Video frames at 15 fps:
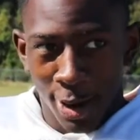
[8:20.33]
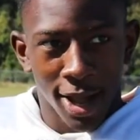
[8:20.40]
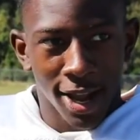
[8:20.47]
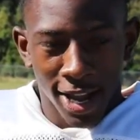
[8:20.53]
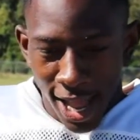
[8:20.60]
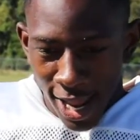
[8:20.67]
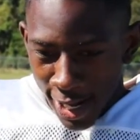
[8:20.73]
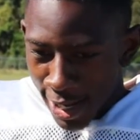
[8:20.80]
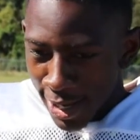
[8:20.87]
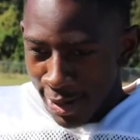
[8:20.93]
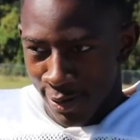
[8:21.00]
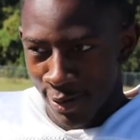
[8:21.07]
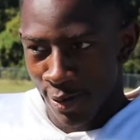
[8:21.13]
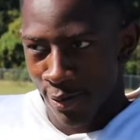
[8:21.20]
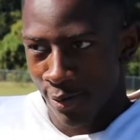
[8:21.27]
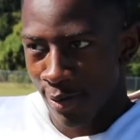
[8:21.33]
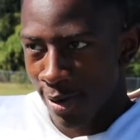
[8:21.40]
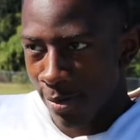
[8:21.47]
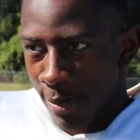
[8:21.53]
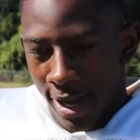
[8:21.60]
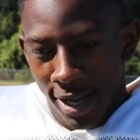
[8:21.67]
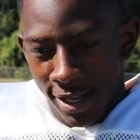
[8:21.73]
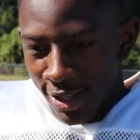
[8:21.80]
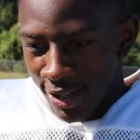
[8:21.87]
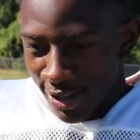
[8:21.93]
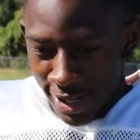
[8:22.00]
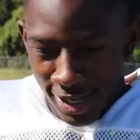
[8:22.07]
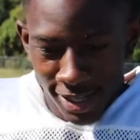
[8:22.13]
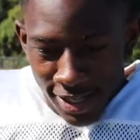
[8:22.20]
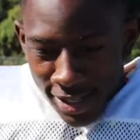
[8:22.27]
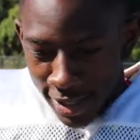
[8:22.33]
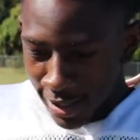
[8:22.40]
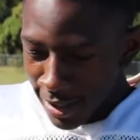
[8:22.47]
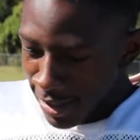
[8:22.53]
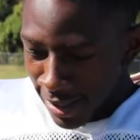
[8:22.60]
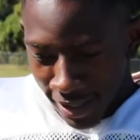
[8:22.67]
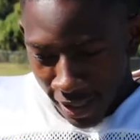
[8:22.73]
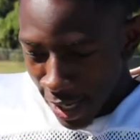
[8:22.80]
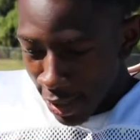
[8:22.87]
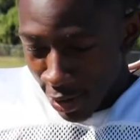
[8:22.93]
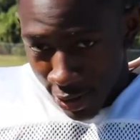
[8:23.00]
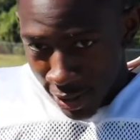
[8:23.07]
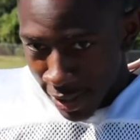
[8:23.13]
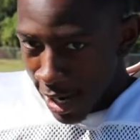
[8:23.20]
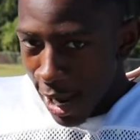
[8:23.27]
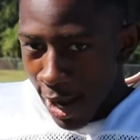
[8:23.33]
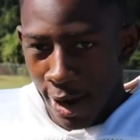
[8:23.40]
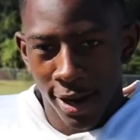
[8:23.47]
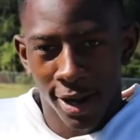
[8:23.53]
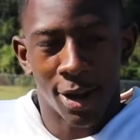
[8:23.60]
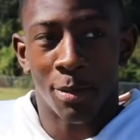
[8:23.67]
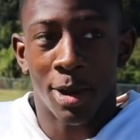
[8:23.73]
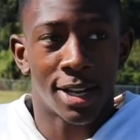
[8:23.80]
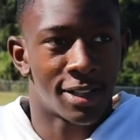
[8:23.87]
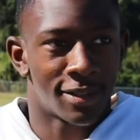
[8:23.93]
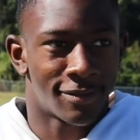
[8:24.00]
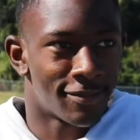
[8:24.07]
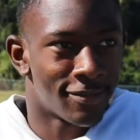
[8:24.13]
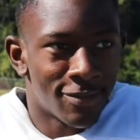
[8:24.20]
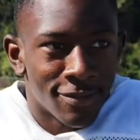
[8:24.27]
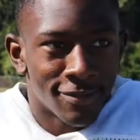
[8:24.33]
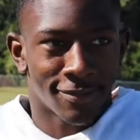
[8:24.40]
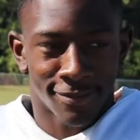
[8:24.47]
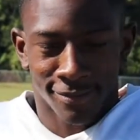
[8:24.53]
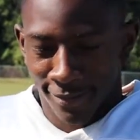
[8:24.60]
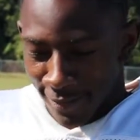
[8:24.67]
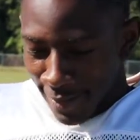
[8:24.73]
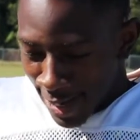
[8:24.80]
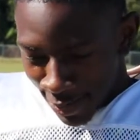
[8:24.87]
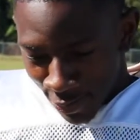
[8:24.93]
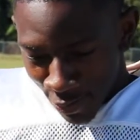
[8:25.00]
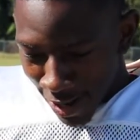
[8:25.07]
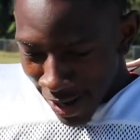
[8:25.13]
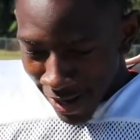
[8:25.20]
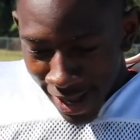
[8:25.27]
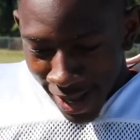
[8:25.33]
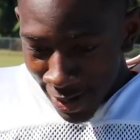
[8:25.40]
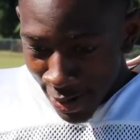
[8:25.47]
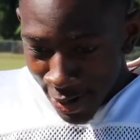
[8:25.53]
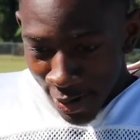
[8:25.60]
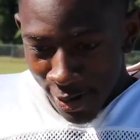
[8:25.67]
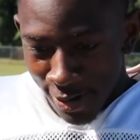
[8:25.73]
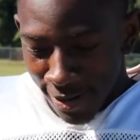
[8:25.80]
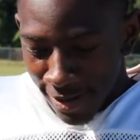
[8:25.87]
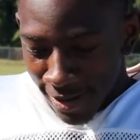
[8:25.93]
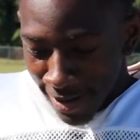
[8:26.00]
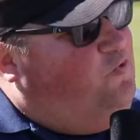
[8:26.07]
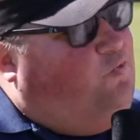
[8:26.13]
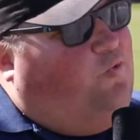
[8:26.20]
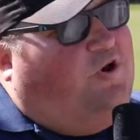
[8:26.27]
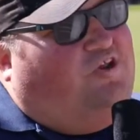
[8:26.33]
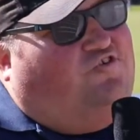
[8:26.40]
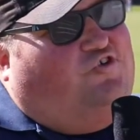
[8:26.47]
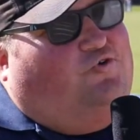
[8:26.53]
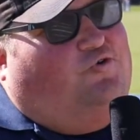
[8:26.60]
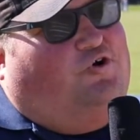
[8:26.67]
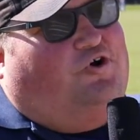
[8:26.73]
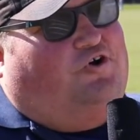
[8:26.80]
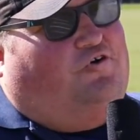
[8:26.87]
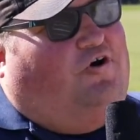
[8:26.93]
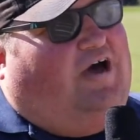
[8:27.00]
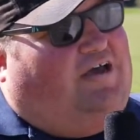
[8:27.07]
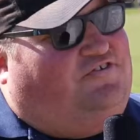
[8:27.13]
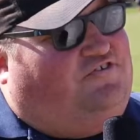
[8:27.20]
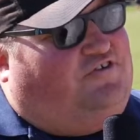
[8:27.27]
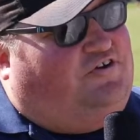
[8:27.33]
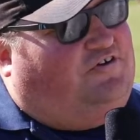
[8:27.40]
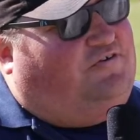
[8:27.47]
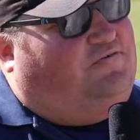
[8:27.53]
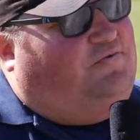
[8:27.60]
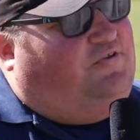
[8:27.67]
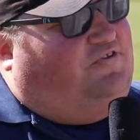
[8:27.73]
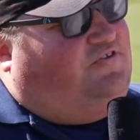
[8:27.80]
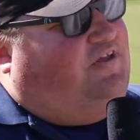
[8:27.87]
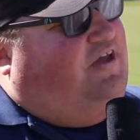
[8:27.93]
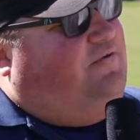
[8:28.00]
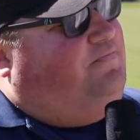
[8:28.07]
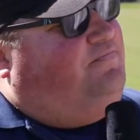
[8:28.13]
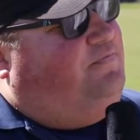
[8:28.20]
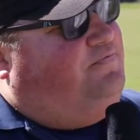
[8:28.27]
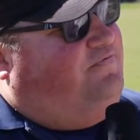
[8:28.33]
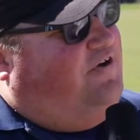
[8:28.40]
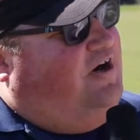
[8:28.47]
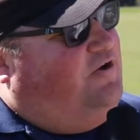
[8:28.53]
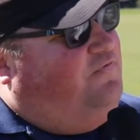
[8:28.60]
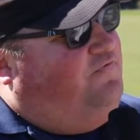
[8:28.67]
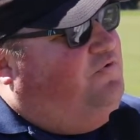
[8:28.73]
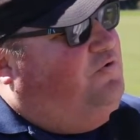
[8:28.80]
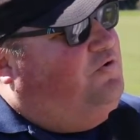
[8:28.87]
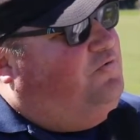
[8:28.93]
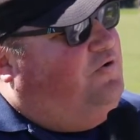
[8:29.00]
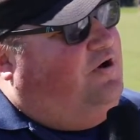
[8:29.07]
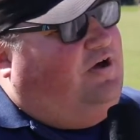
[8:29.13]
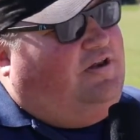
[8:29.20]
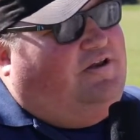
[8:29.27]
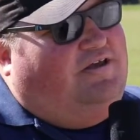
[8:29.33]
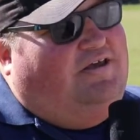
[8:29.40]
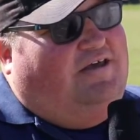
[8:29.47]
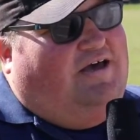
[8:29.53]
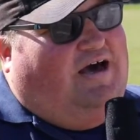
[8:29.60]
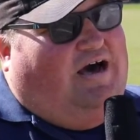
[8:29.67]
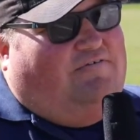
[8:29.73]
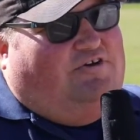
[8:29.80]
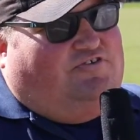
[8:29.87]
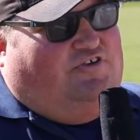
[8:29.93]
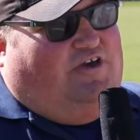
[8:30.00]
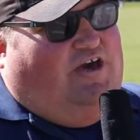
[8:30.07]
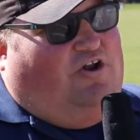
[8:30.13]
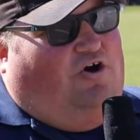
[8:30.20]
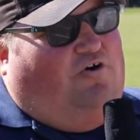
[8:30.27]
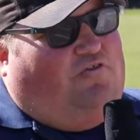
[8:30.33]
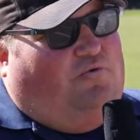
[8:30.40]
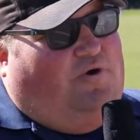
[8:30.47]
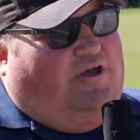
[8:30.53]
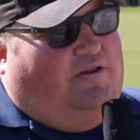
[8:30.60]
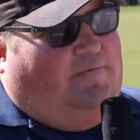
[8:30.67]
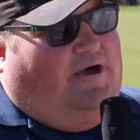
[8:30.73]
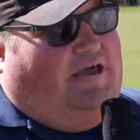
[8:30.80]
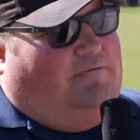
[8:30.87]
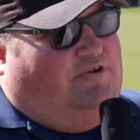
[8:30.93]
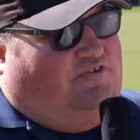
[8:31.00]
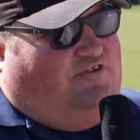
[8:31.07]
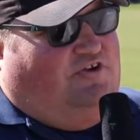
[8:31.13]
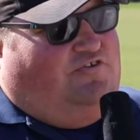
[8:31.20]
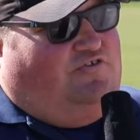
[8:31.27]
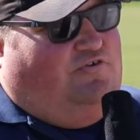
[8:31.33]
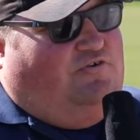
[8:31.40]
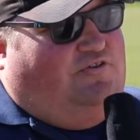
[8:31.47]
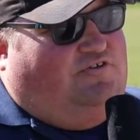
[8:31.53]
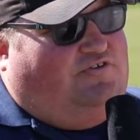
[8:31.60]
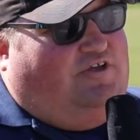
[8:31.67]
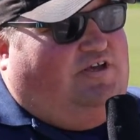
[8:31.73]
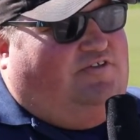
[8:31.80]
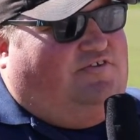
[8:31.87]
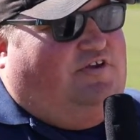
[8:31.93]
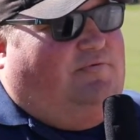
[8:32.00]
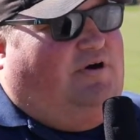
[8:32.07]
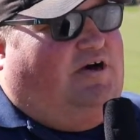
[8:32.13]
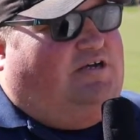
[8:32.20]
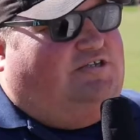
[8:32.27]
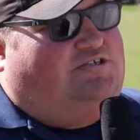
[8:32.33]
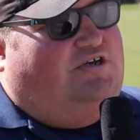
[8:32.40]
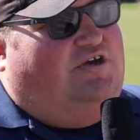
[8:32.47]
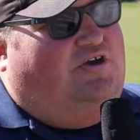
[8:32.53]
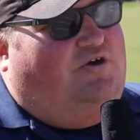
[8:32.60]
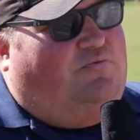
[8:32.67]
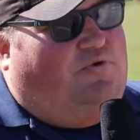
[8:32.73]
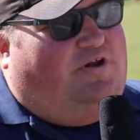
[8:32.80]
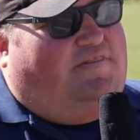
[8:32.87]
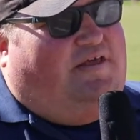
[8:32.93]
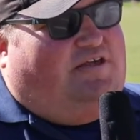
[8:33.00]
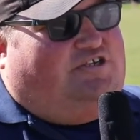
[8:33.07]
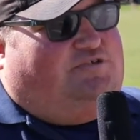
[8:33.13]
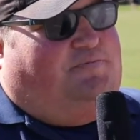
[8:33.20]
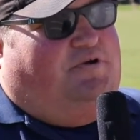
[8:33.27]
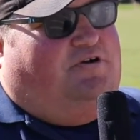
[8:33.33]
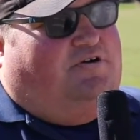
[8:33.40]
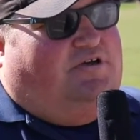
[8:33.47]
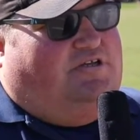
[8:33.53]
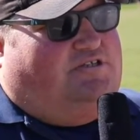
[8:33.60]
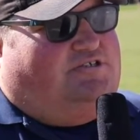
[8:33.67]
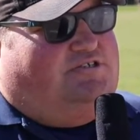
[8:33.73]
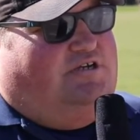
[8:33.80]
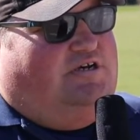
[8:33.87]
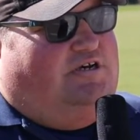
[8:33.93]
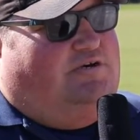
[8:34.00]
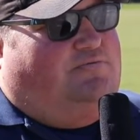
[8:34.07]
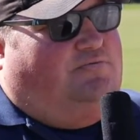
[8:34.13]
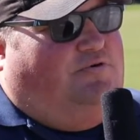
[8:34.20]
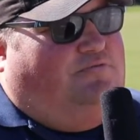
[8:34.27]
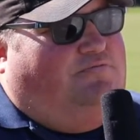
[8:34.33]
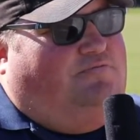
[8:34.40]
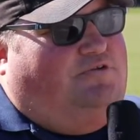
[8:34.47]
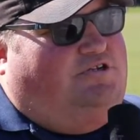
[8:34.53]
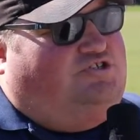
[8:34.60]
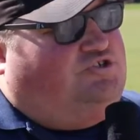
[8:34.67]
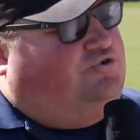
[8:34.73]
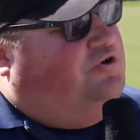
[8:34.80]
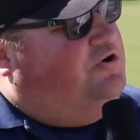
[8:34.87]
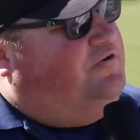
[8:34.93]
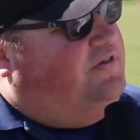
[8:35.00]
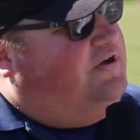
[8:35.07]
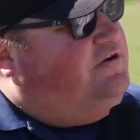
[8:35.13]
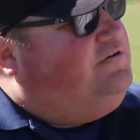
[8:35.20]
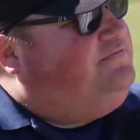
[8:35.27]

I gotta get to the quarterback. That's just how I am. That's what I like to do. What did you learn last year with a state Final Four run? Obviously, you got all the way to Miami Central in the state semis. What did that experience, what did you learn there?